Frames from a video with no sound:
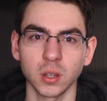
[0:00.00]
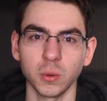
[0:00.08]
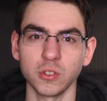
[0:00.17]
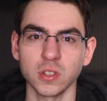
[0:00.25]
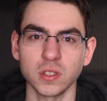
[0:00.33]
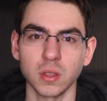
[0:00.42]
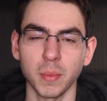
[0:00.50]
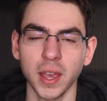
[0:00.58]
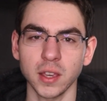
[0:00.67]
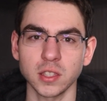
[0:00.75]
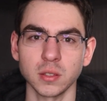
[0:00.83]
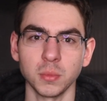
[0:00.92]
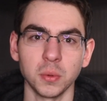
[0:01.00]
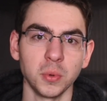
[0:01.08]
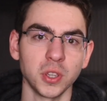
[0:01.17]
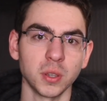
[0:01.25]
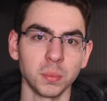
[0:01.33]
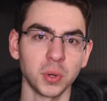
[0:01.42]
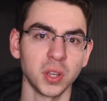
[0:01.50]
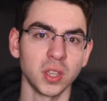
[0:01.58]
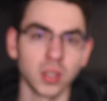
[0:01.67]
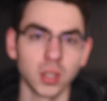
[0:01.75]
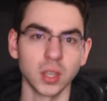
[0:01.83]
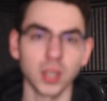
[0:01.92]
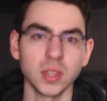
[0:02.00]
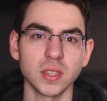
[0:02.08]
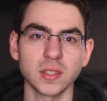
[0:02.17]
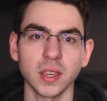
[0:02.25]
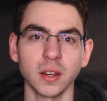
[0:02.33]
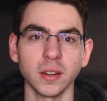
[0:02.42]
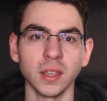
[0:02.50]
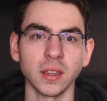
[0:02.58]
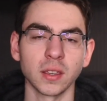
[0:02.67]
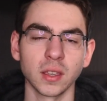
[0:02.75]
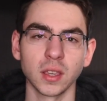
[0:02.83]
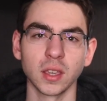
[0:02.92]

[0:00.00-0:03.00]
which is the maximum we can put in this area.